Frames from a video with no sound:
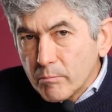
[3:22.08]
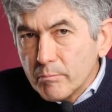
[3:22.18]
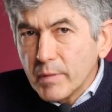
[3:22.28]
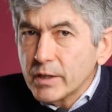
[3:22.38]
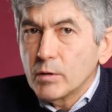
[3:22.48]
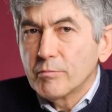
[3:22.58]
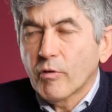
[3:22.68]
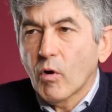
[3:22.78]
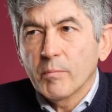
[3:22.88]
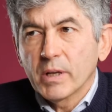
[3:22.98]
Medium
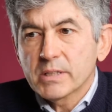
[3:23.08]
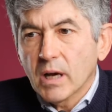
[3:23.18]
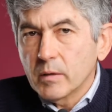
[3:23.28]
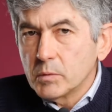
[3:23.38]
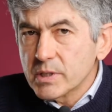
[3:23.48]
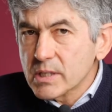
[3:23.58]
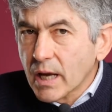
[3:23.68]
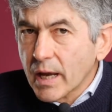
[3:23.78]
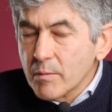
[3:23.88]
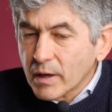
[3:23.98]
firmness, I would
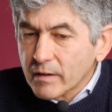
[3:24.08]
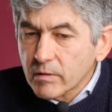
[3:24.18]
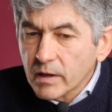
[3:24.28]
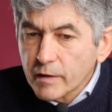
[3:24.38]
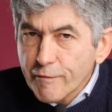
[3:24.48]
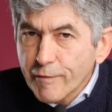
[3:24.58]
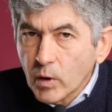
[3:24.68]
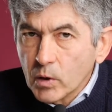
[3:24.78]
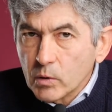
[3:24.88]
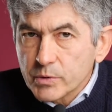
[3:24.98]
say, but it really
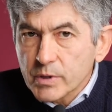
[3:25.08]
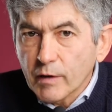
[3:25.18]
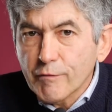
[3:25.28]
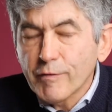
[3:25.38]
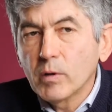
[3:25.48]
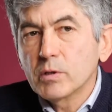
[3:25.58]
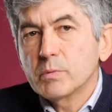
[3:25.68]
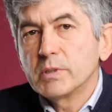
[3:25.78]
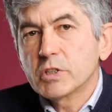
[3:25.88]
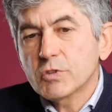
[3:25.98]
follows. It
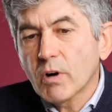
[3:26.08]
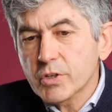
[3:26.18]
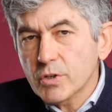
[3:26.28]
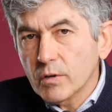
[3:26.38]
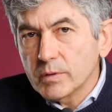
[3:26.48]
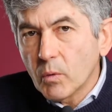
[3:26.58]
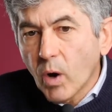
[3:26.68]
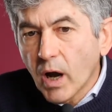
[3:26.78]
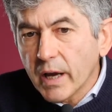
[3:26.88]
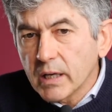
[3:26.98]
follows with the structure of the
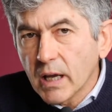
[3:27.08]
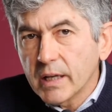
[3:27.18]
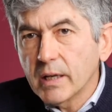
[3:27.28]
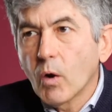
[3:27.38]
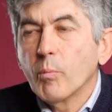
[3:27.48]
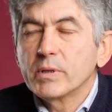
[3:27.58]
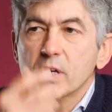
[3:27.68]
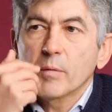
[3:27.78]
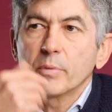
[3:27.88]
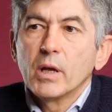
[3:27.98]
wine, and it
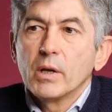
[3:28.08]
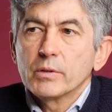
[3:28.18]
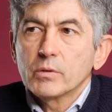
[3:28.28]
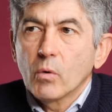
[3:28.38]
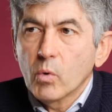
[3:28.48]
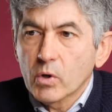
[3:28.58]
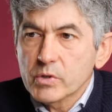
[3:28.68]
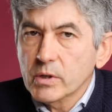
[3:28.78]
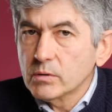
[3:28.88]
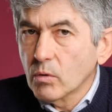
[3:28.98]
opens up
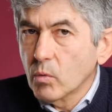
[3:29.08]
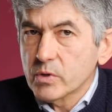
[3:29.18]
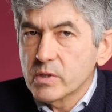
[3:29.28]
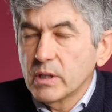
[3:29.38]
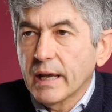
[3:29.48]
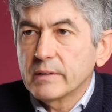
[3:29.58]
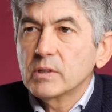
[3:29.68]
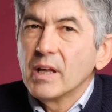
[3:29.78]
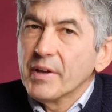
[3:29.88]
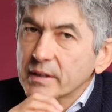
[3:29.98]
towards the
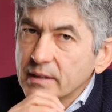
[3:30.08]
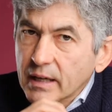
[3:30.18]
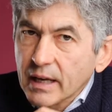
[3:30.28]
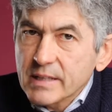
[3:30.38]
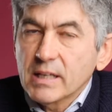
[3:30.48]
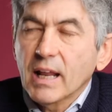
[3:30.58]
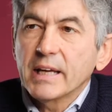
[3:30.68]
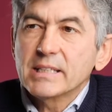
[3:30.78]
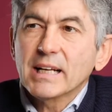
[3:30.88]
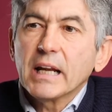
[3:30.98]
end. And then it has a
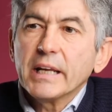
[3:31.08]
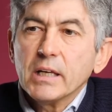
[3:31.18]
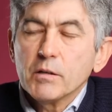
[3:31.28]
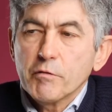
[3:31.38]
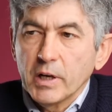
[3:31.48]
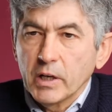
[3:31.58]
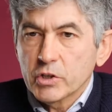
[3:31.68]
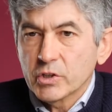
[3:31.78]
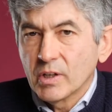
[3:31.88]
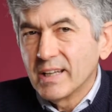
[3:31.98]
nice clean
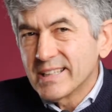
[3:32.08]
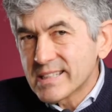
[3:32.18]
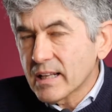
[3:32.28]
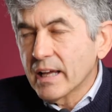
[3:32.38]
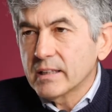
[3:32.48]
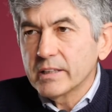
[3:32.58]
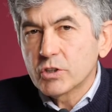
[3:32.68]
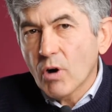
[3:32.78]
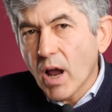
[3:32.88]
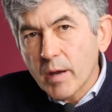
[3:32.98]
finish.
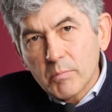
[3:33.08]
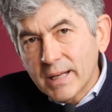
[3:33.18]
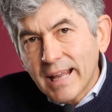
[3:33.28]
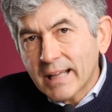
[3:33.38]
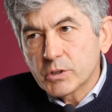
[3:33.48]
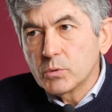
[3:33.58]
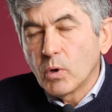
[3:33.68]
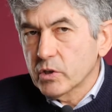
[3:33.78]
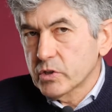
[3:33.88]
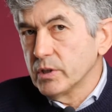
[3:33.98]
Slightly dry, but not too
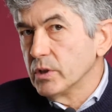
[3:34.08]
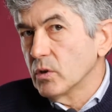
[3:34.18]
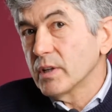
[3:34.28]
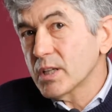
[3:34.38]
austere.